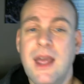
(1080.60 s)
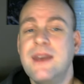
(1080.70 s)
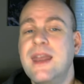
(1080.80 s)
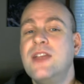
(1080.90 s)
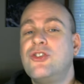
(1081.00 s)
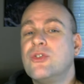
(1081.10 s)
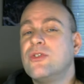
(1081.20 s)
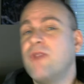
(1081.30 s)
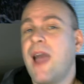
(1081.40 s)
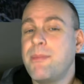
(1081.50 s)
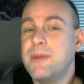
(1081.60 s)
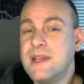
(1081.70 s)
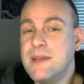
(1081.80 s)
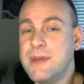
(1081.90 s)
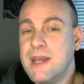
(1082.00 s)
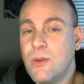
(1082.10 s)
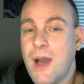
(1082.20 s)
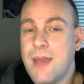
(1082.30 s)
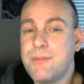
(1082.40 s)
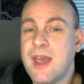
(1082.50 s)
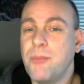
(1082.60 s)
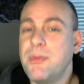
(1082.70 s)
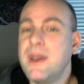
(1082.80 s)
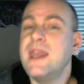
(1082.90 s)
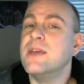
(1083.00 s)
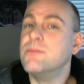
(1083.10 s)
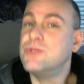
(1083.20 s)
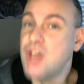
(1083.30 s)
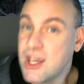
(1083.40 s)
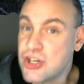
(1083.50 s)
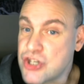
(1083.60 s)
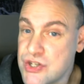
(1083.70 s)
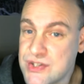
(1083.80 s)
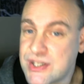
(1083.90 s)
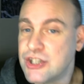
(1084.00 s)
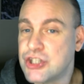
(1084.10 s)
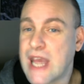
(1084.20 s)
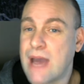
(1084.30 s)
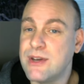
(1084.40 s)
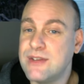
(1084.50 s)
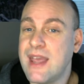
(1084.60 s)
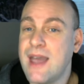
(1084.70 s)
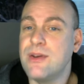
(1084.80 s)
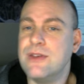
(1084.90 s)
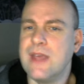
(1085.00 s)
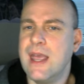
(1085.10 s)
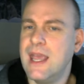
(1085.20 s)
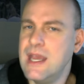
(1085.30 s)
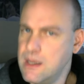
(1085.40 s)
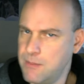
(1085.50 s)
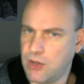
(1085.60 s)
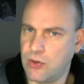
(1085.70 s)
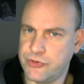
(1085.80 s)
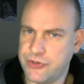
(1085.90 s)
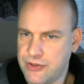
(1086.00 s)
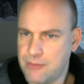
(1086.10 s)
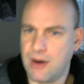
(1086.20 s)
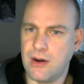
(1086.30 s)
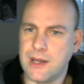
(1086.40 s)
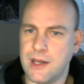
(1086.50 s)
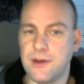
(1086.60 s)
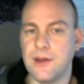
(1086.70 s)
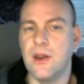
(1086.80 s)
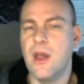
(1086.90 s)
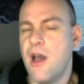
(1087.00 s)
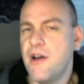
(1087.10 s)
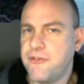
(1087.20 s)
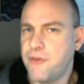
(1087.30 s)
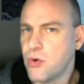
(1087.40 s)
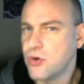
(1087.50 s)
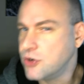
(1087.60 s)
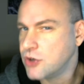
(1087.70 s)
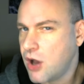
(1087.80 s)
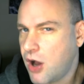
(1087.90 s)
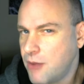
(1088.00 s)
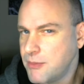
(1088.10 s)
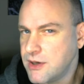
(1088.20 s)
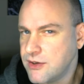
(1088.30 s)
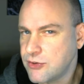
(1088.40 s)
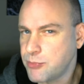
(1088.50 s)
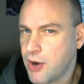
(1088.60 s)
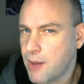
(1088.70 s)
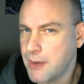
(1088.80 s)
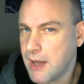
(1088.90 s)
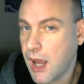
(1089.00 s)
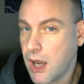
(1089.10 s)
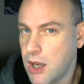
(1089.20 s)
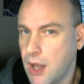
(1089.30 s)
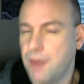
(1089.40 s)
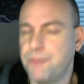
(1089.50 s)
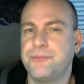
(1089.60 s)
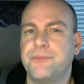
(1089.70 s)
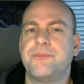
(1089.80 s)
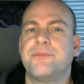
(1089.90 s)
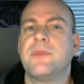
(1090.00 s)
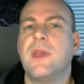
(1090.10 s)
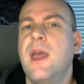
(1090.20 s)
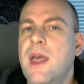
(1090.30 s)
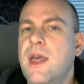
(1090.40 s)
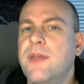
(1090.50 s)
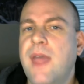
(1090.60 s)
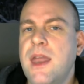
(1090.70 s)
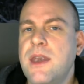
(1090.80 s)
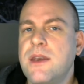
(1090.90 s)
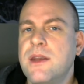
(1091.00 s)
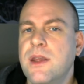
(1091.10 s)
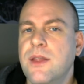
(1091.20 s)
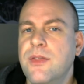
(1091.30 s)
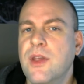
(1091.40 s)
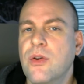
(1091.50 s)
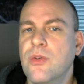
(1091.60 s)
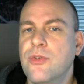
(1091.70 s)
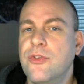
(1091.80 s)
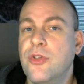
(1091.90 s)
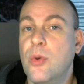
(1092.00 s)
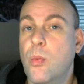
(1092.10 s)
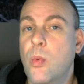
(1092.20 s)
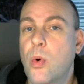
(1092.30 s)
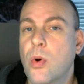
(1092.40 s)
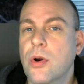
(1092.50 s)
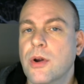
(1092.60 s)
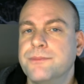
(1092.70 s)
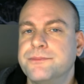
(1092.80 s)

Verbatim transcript: Nature's rapidly being wiped out, but any objections get shouted down as inimical to the market and foreign communist propaganda. Then there's the war